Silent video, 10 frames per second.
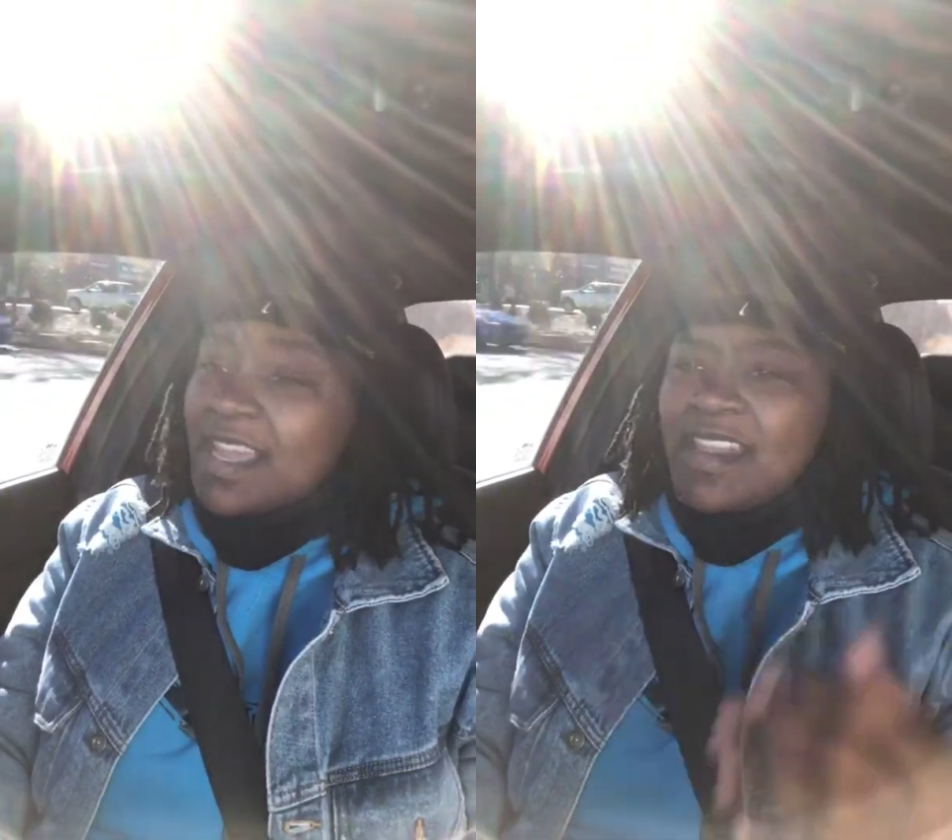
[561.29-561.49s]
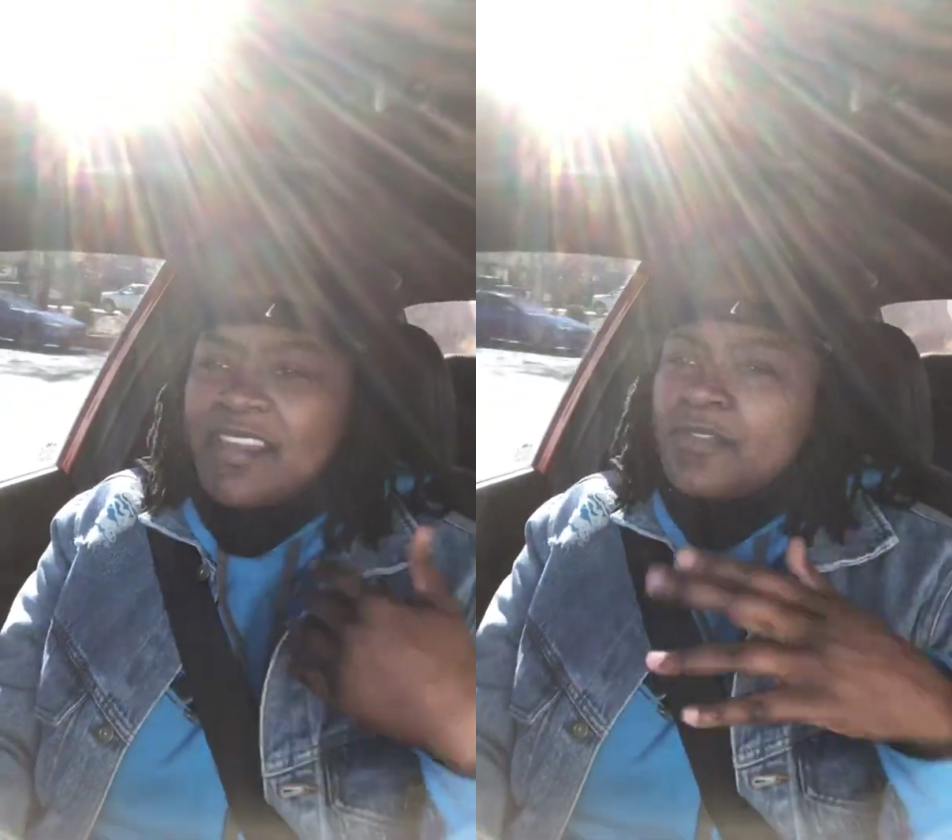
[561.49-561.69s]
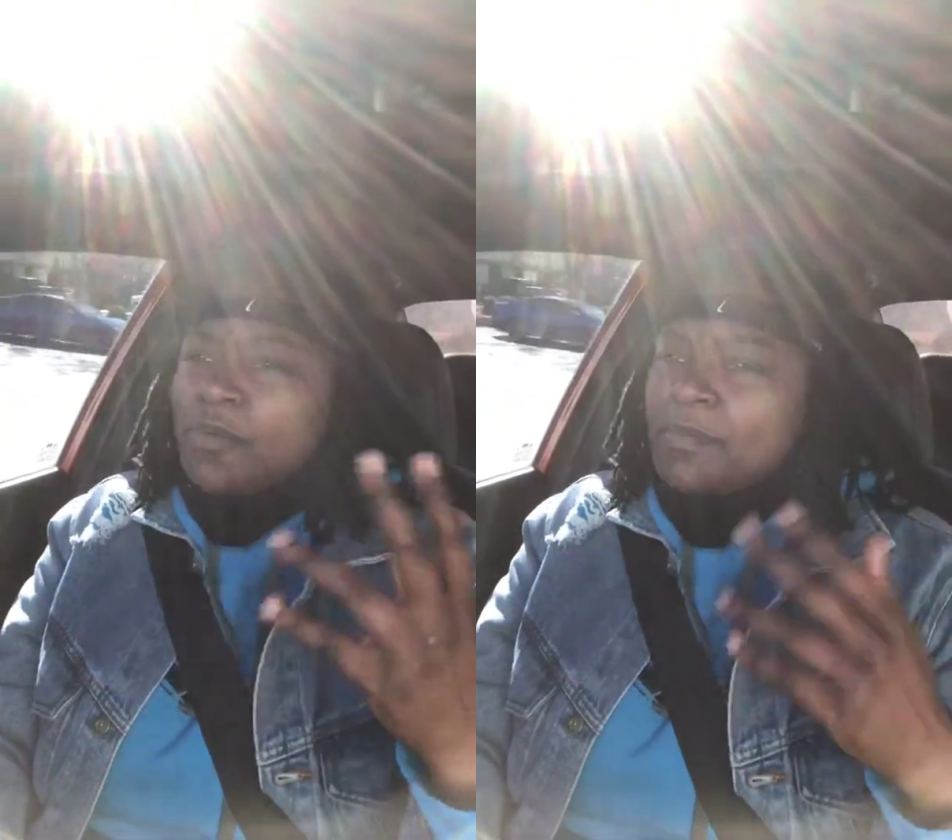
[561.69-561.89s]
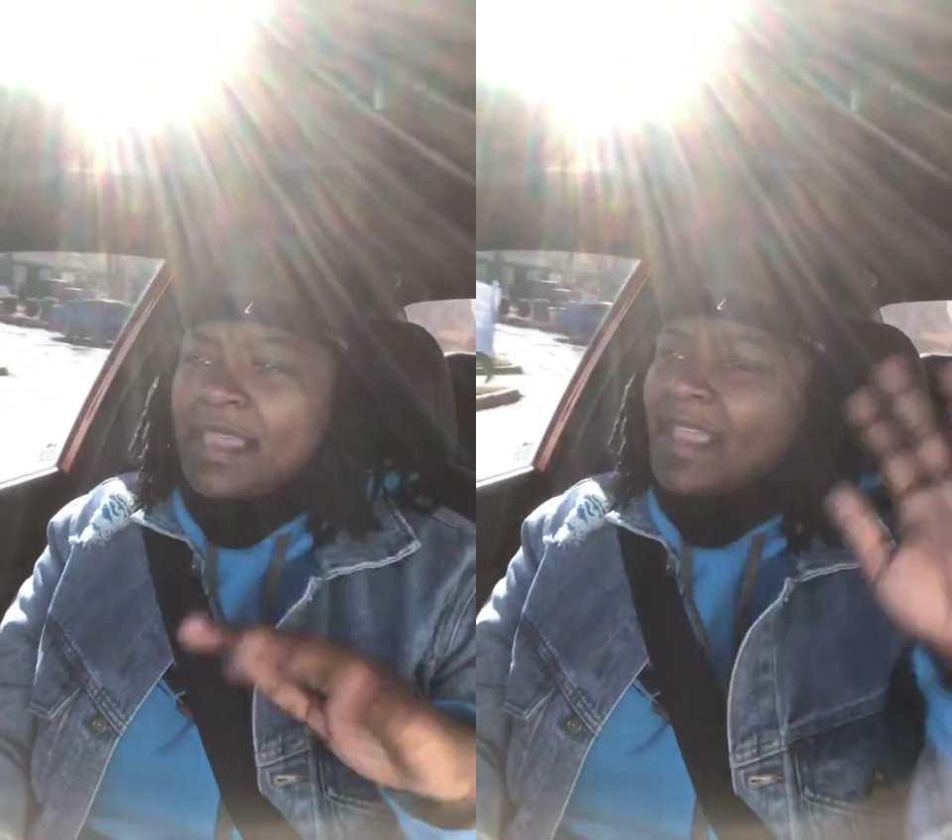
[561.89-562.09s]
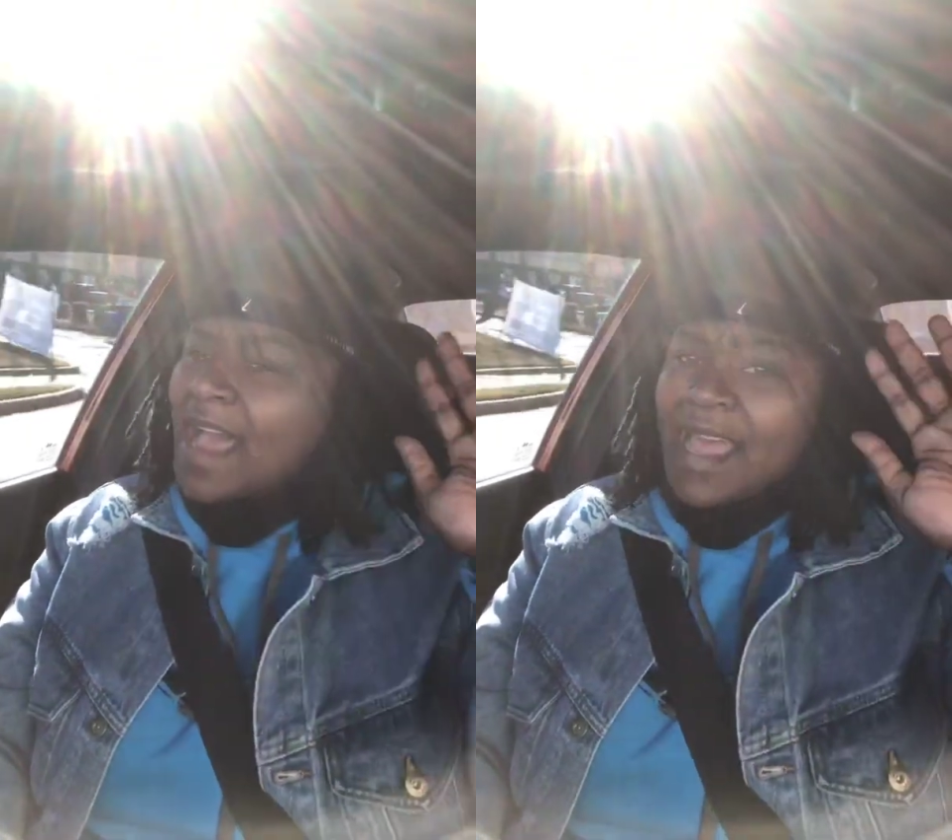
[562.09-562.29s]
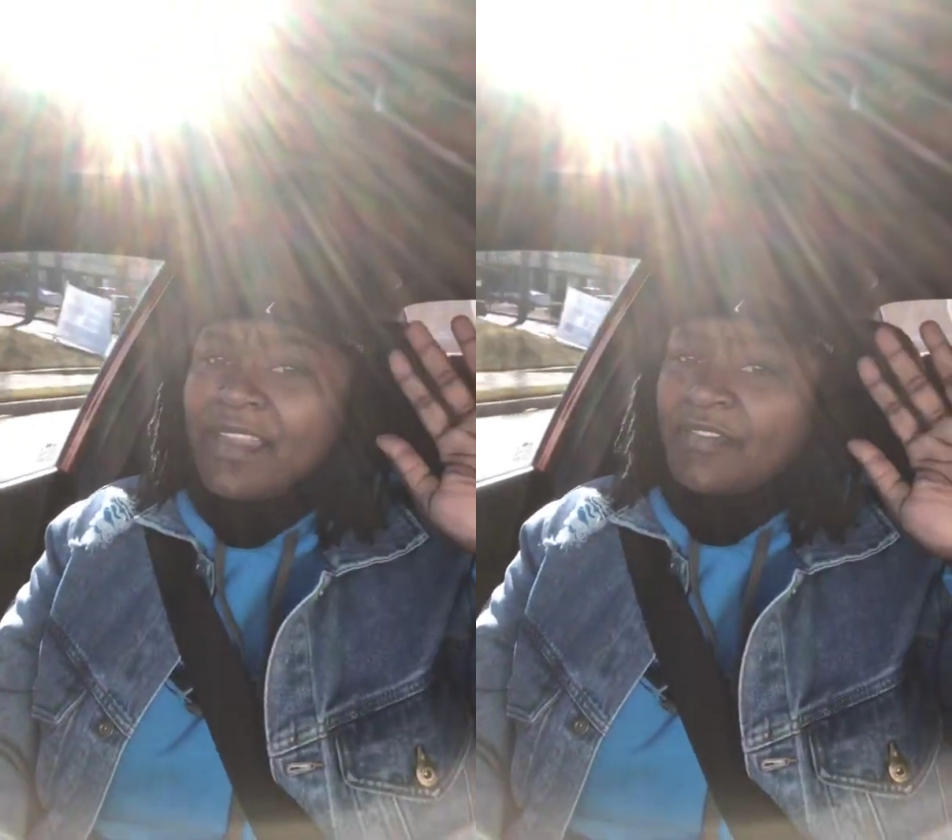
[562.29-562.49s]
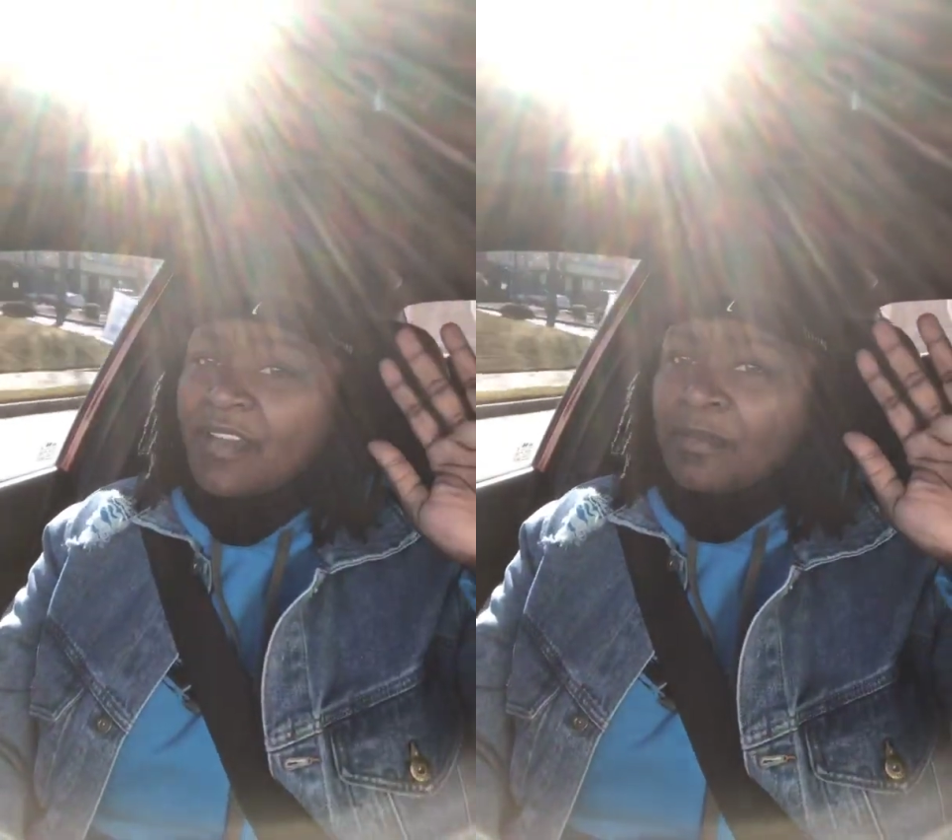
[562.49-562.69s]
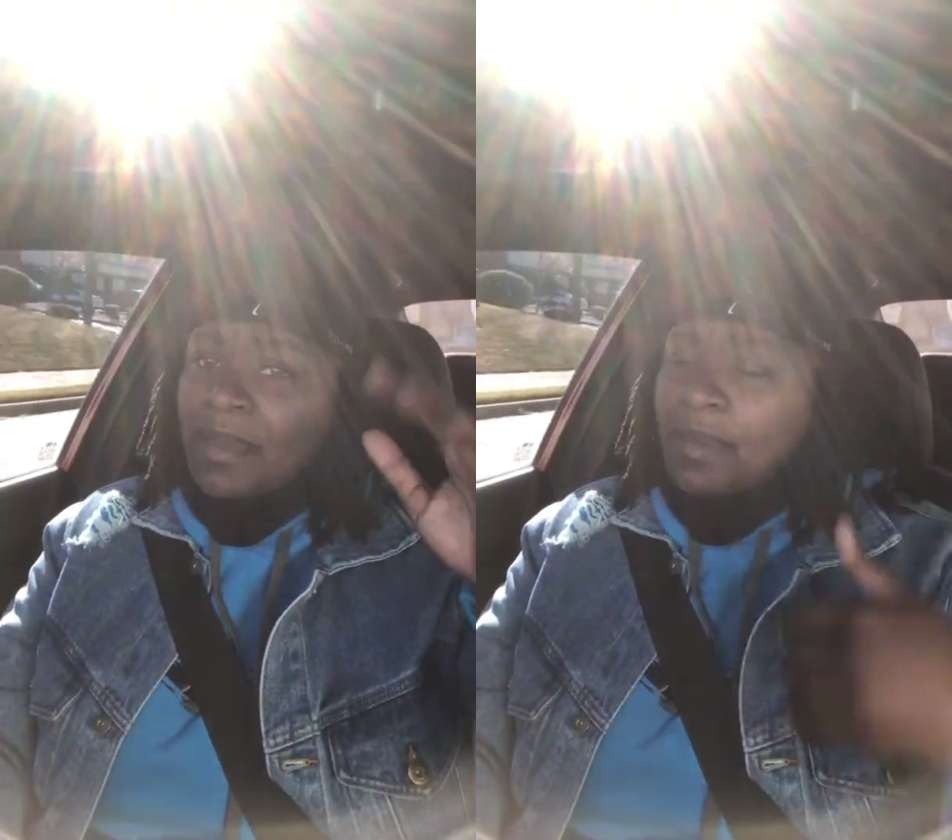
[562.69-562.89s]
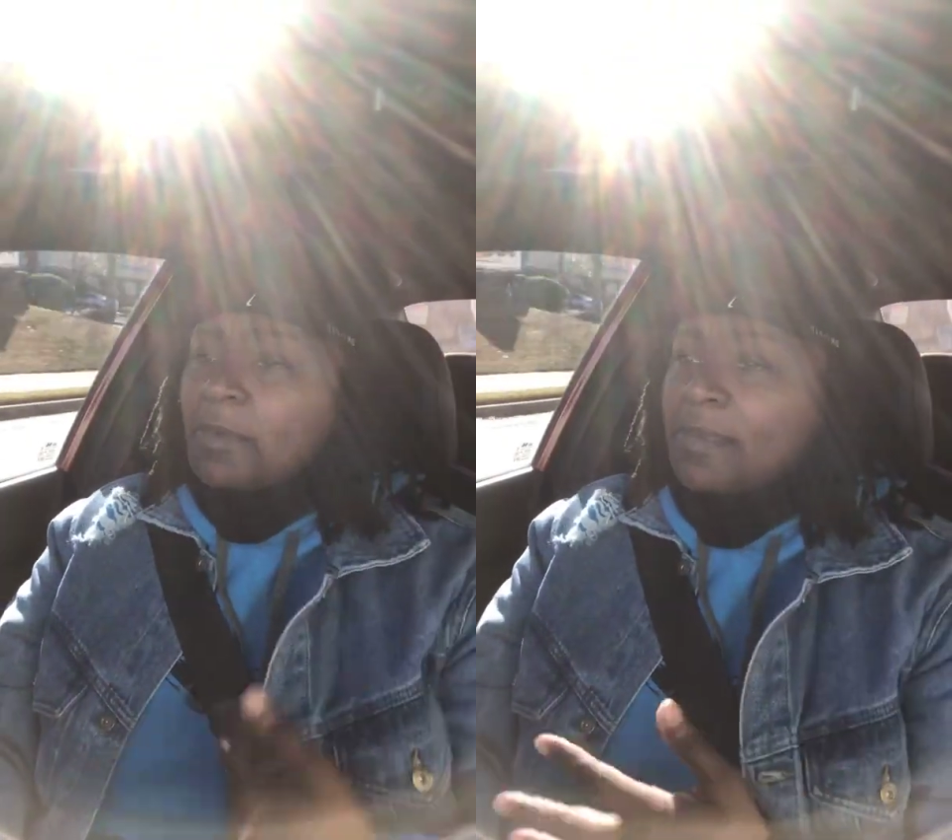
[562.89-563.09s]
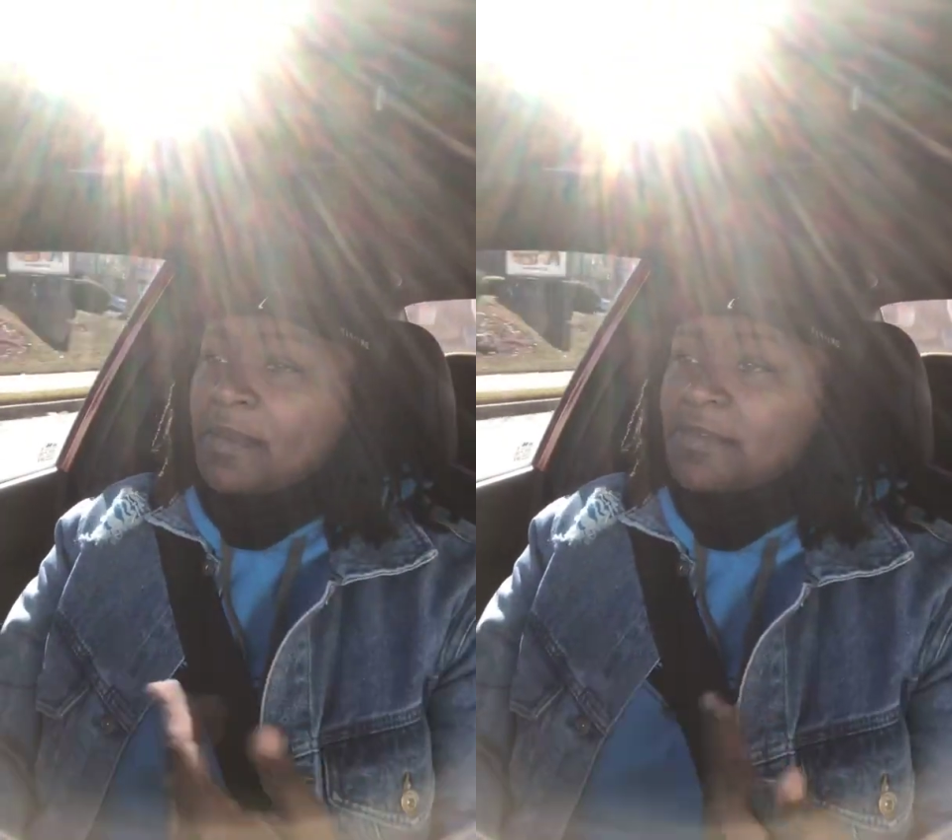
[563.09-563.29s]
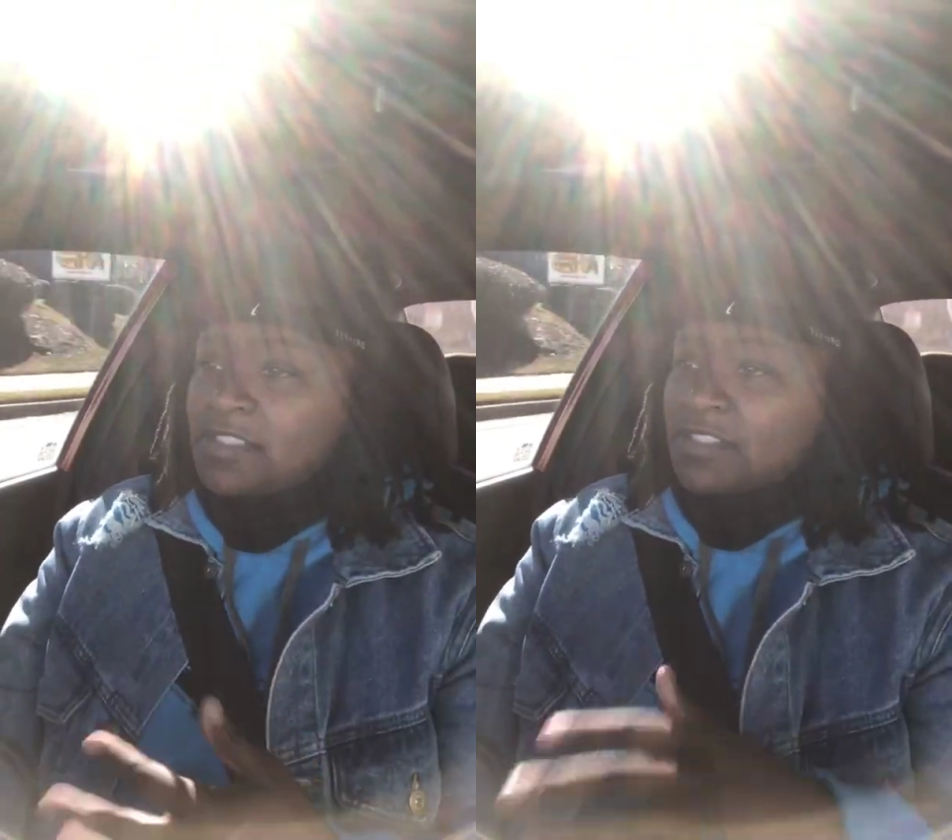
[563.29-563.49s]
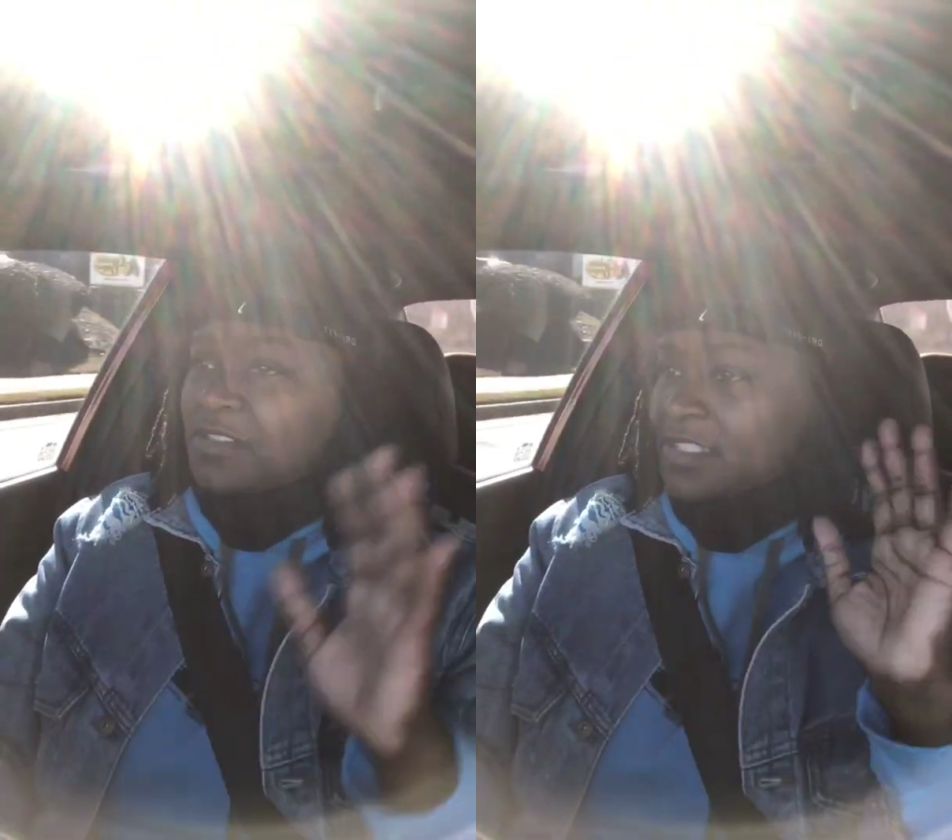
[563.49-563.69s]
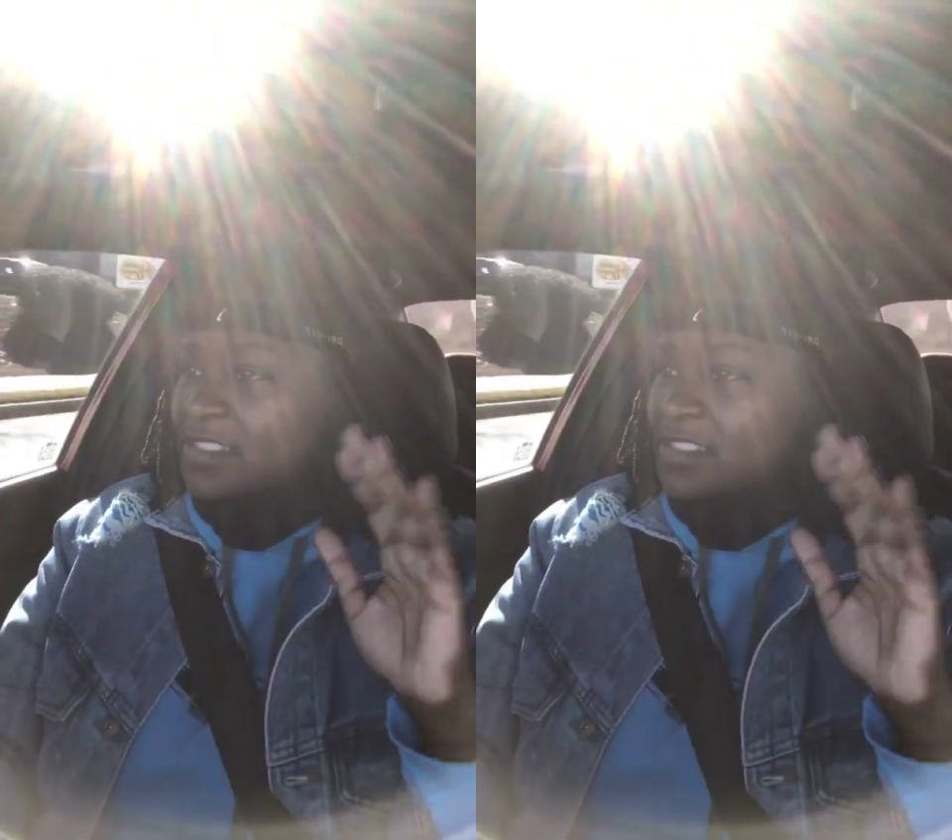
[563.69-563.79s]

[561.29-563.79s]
And even with me, I ain't for everybody. I'm gonna make me a shirt that